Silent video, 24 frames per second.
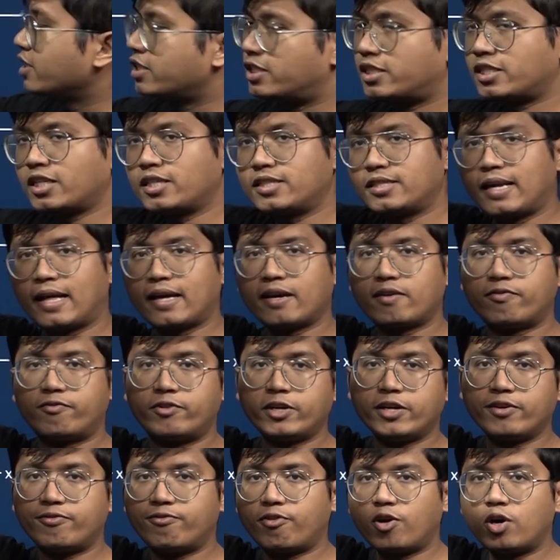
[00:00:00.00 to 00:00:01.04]
is just like
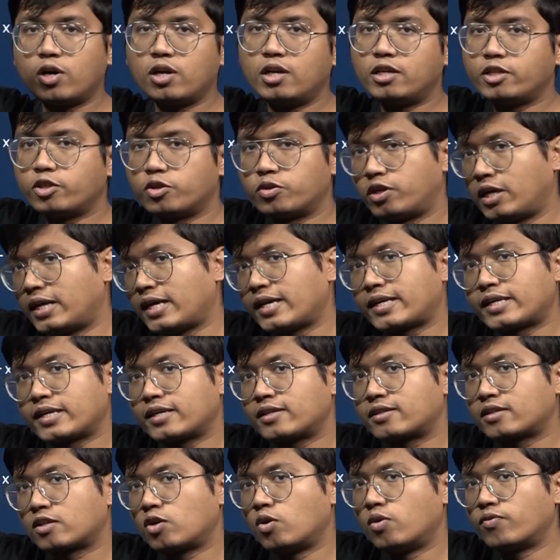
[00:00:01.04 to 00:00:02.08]
free fall, you'd let
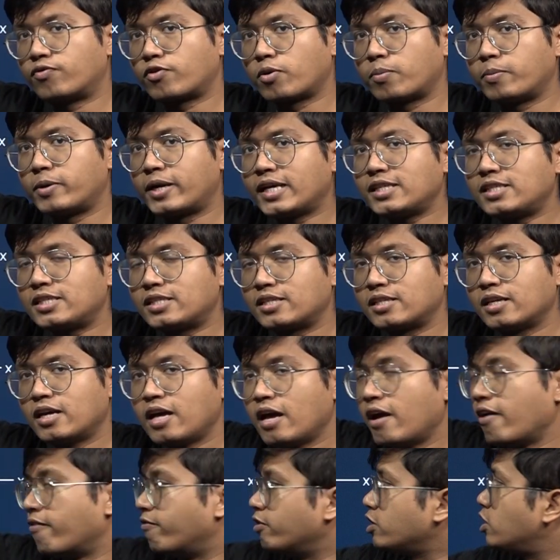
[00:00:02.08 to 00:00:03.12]
it go from rest,
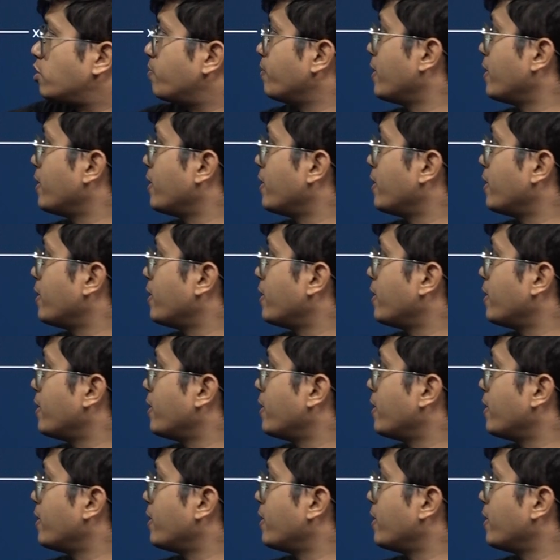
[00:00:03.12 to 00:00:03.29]
which